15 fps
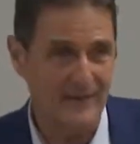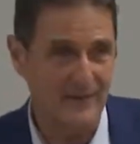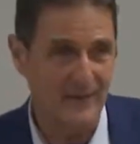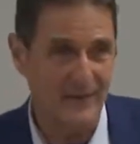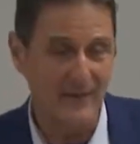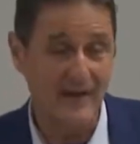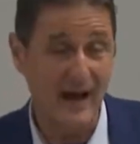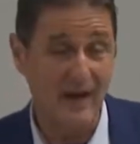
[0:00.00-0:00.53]
and
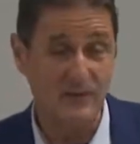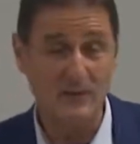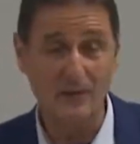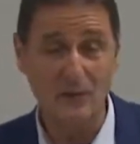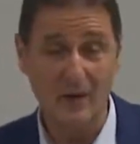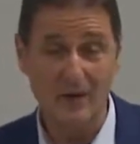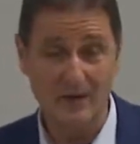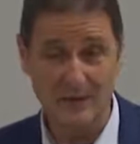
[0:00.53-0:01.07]
there are now
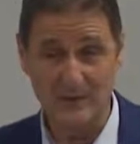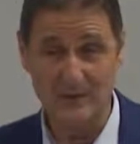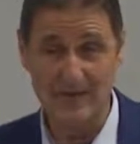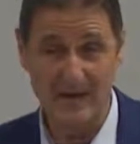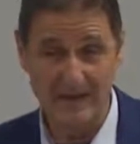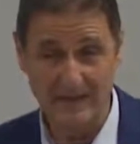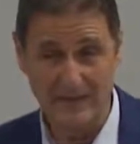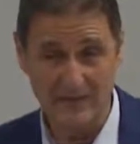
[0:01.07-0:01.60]

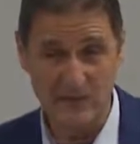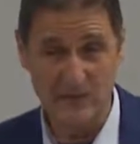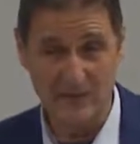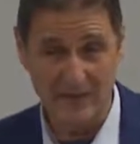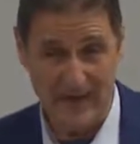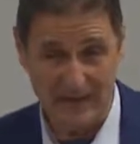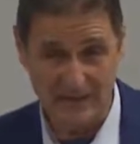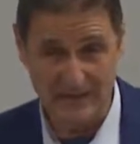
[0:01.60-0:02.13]

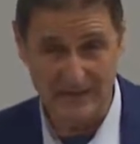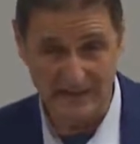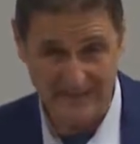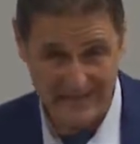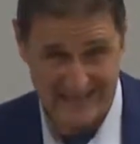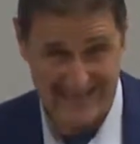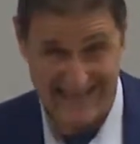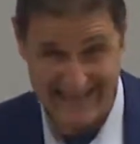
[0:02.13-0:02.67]

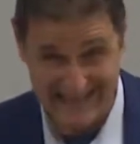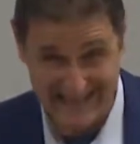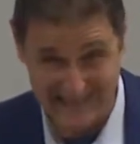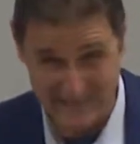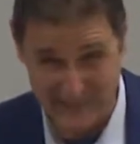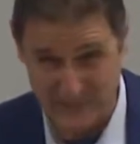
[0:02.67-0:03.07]
292,060